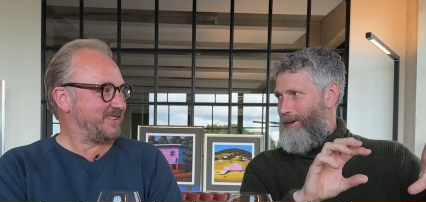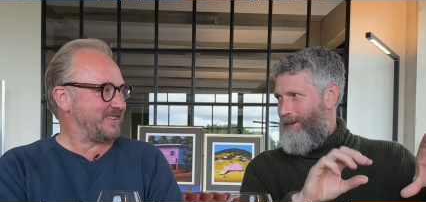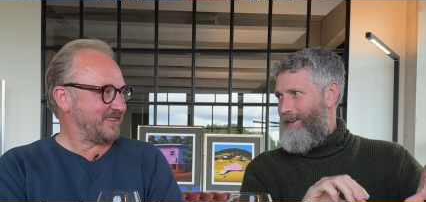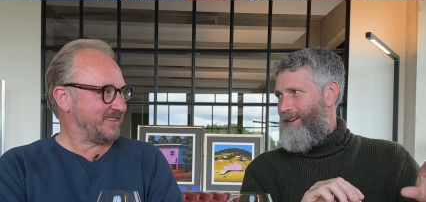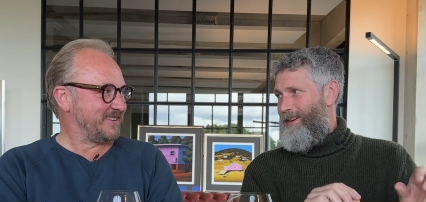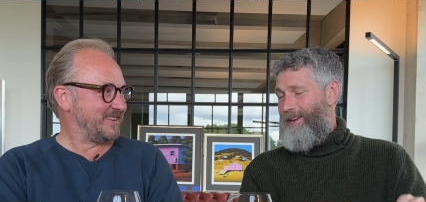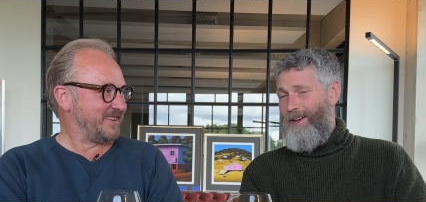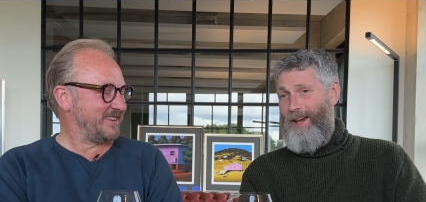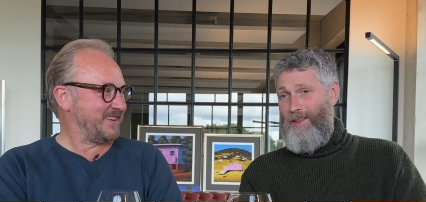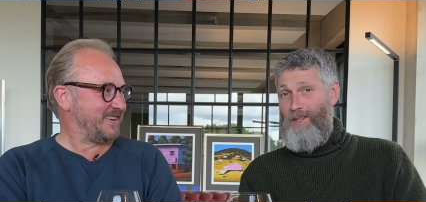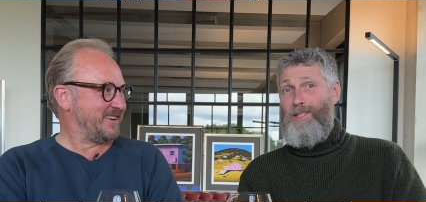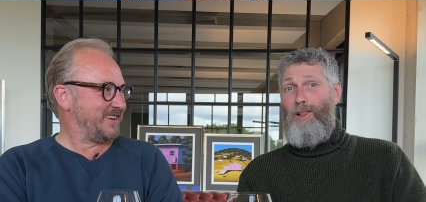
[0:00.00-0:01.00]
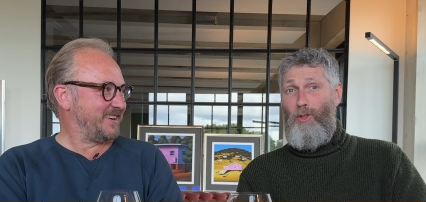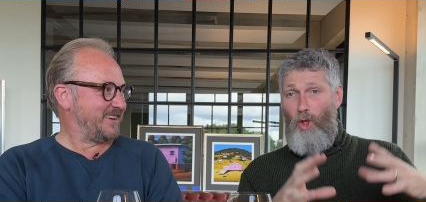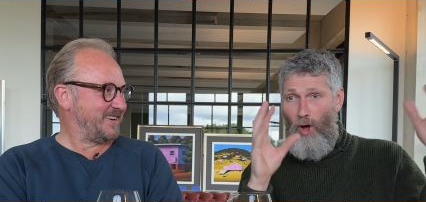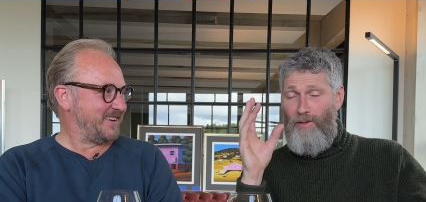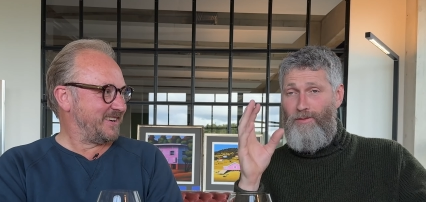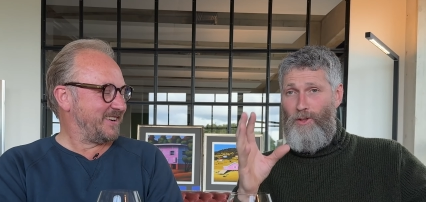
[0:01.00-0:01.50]
Speaker 1: Yeah. And there's a
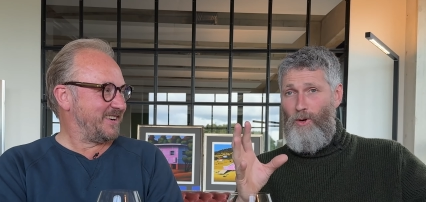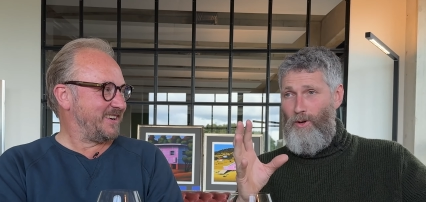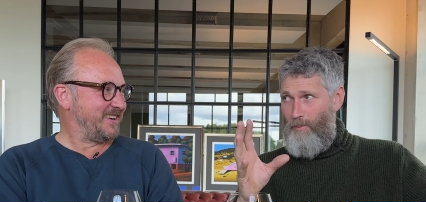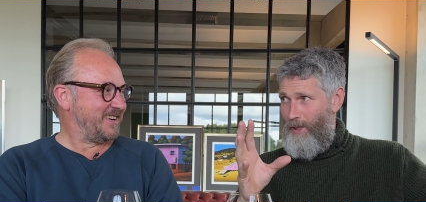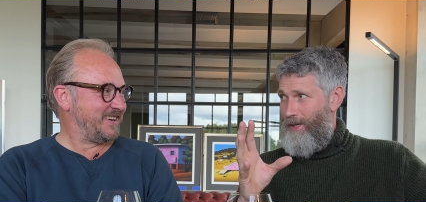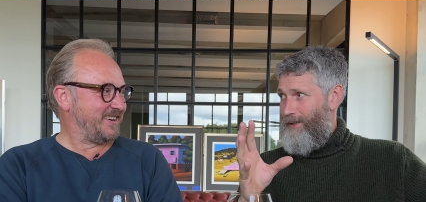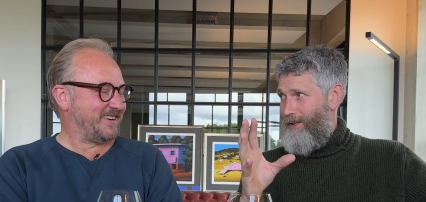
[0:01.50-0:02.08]
lot of European